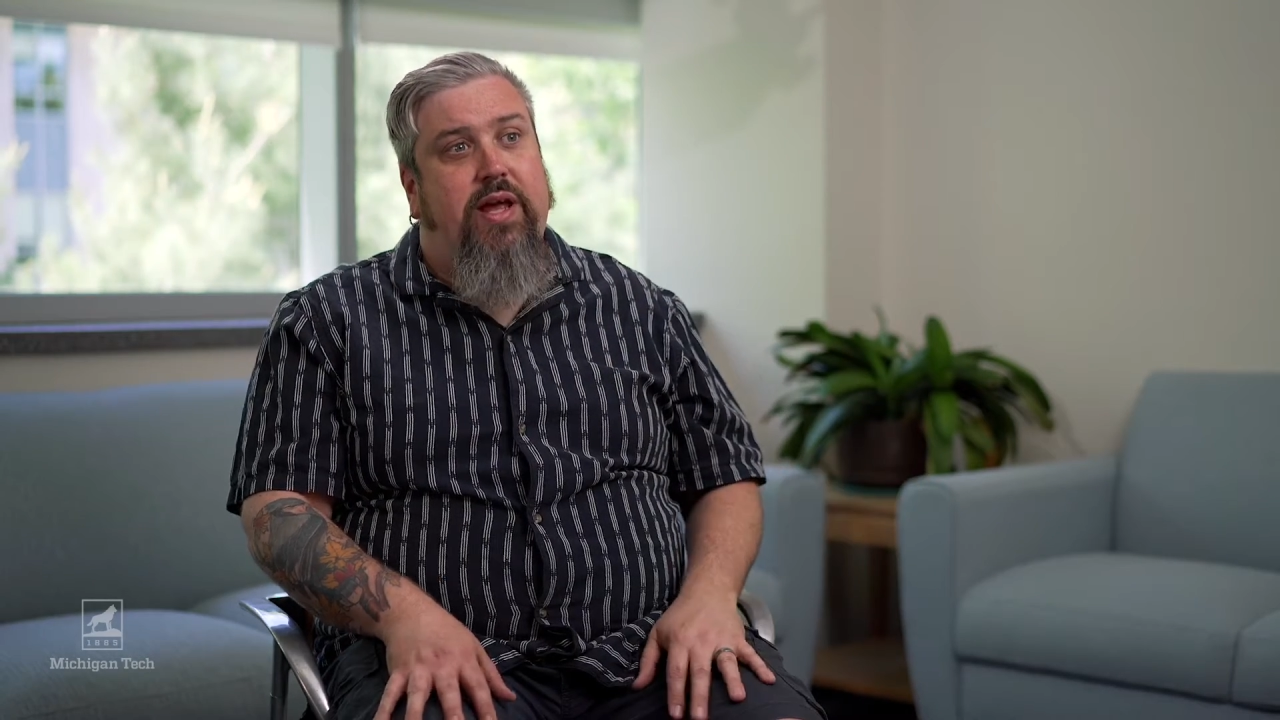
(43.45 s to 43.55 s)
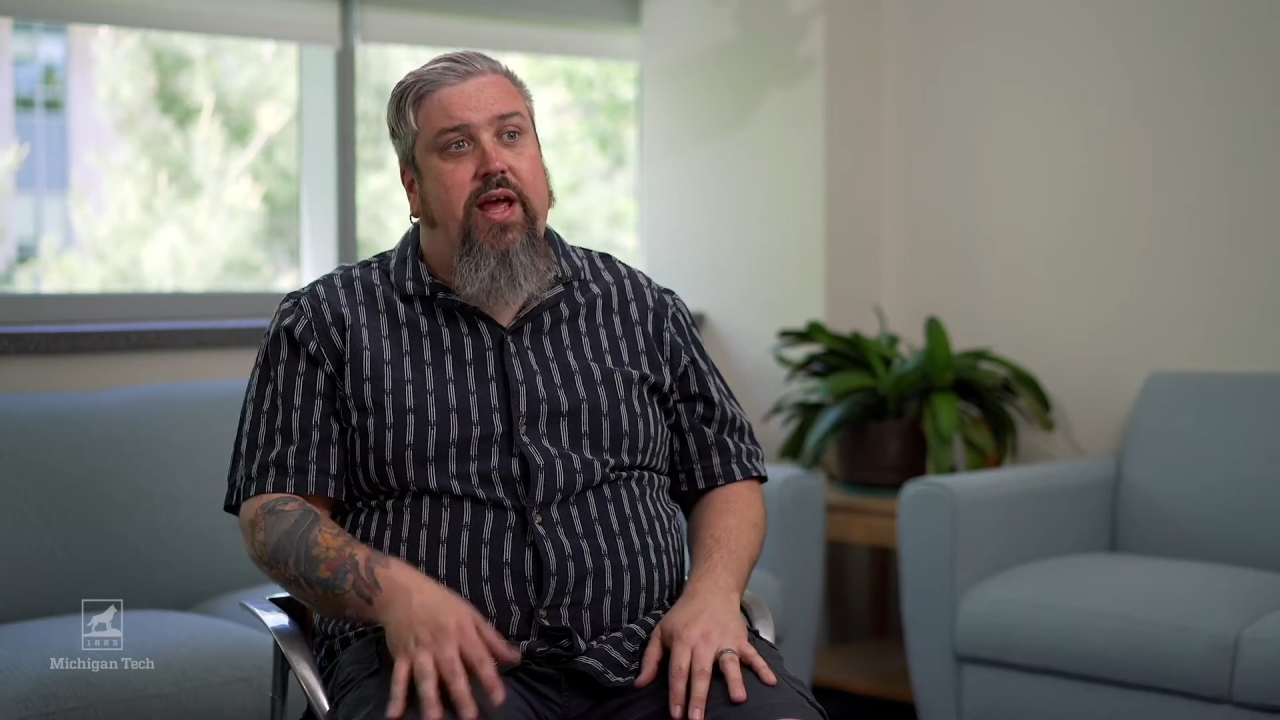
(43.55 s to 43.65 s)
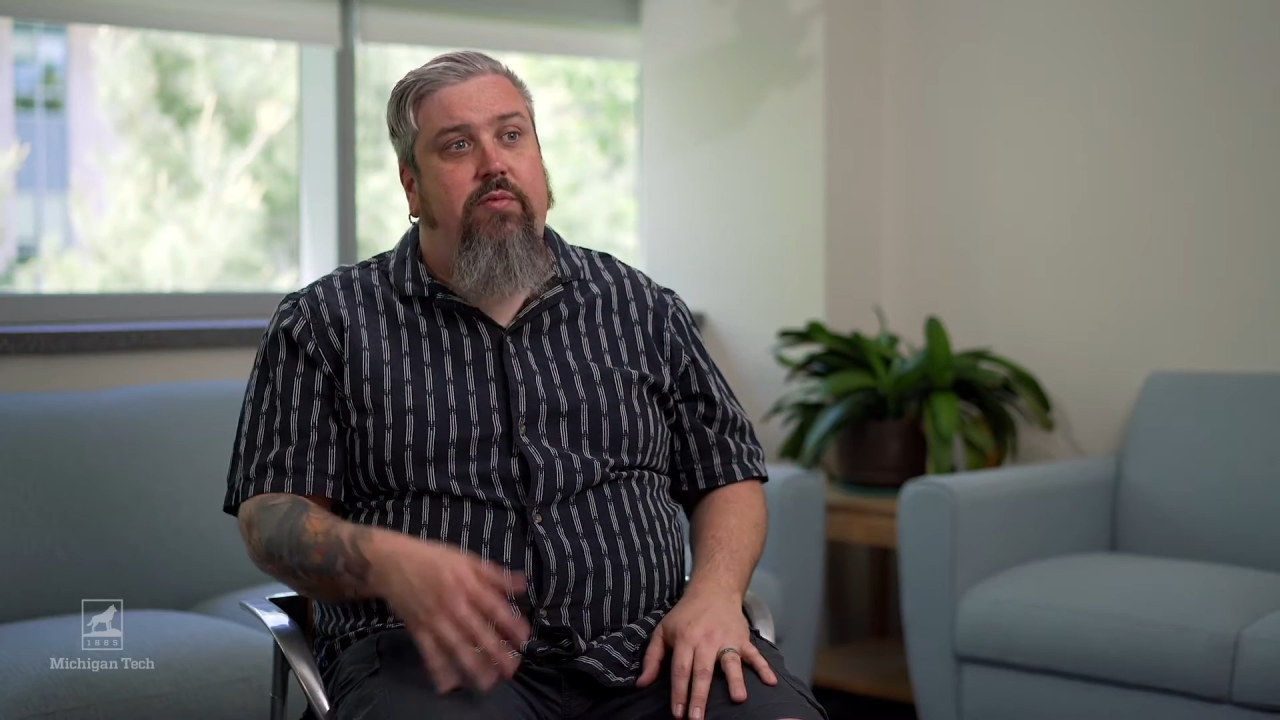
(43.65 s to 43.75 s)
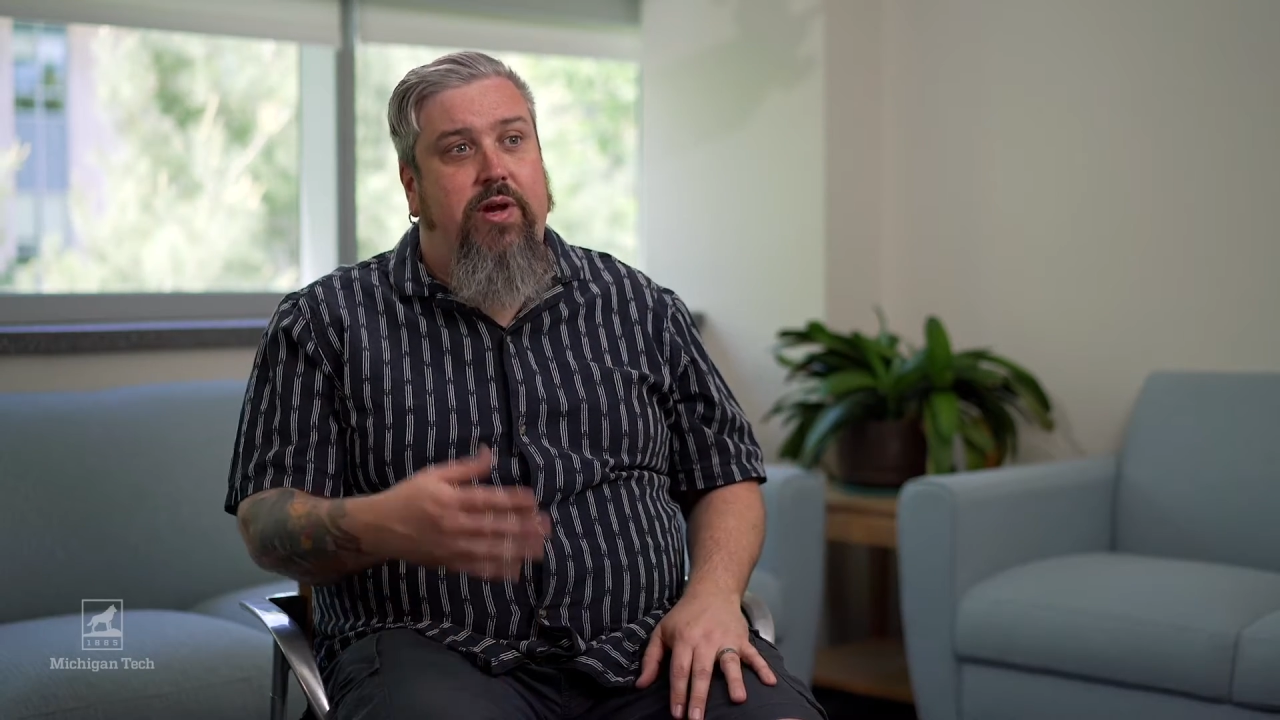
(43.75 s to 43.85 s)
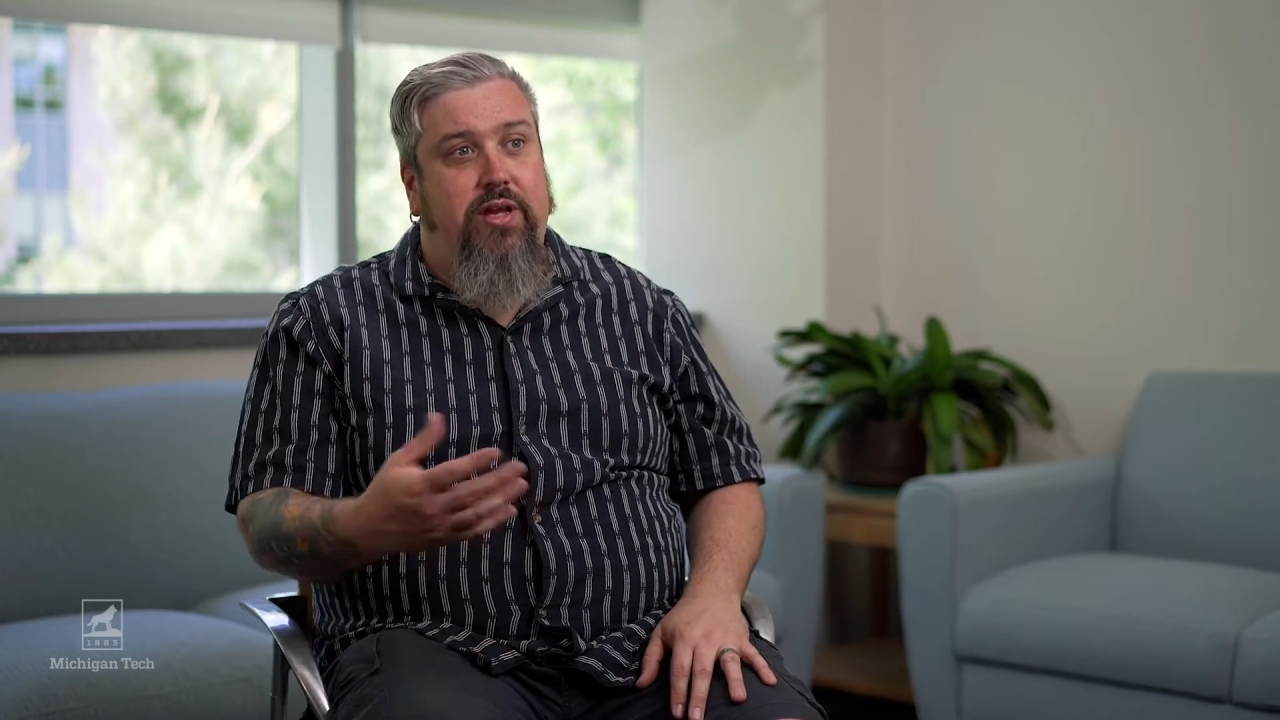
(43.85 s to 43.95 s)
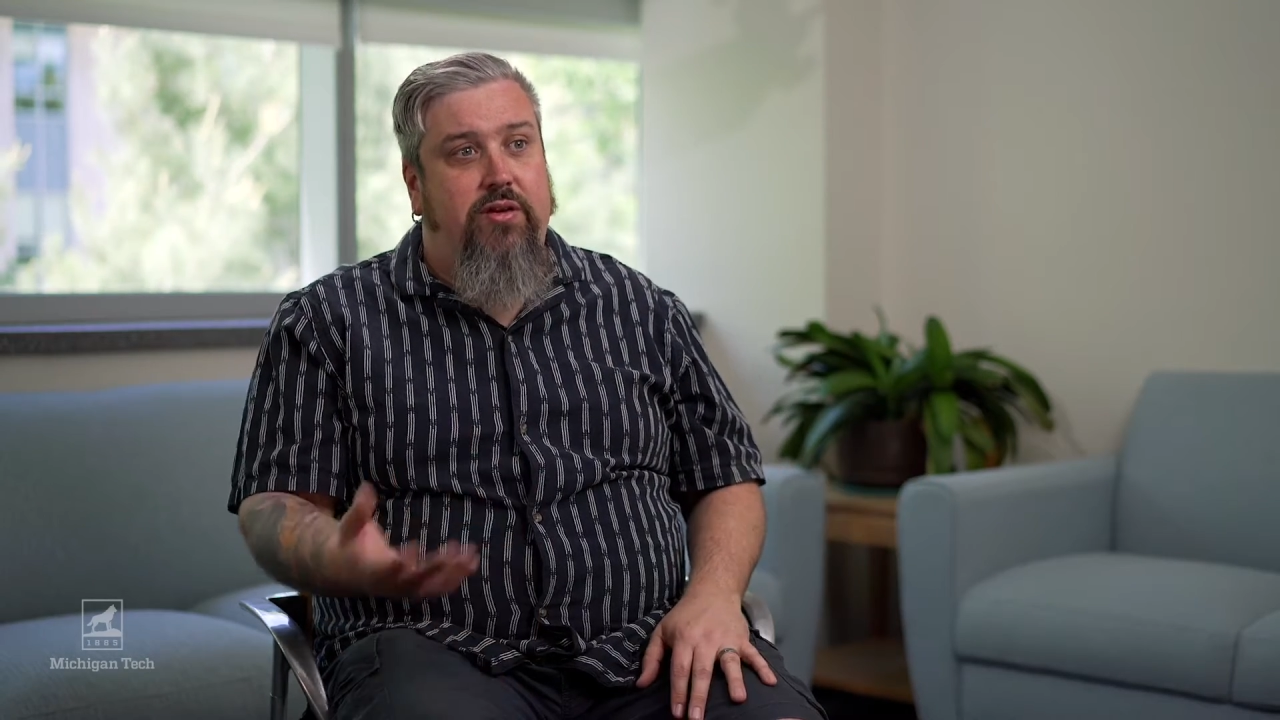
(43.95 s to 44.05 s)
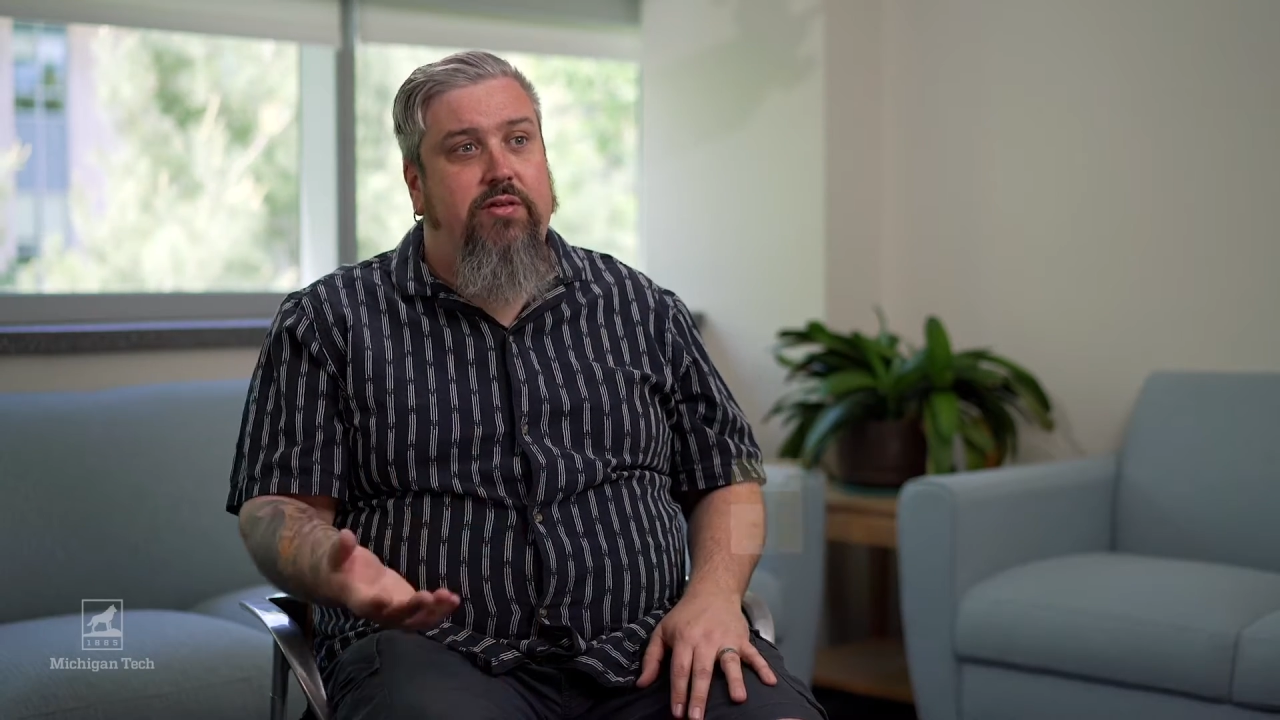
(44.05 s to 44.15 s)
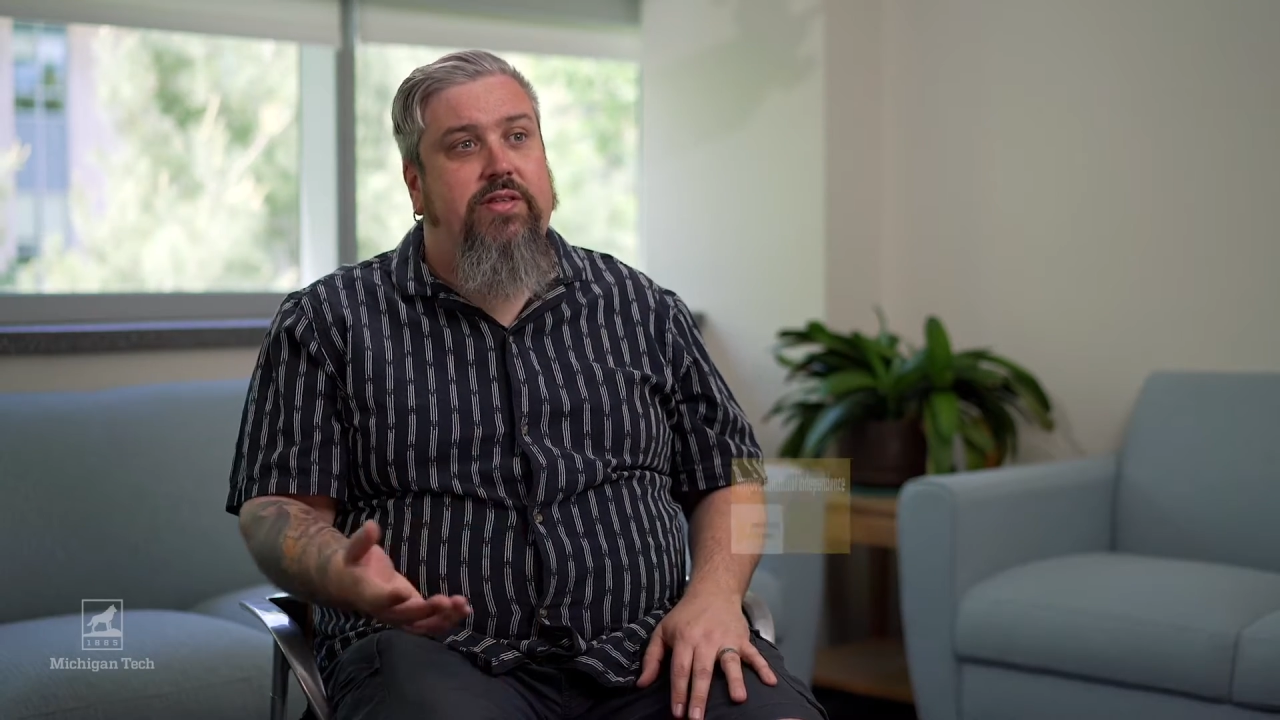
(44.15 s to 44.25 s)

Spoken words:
can we use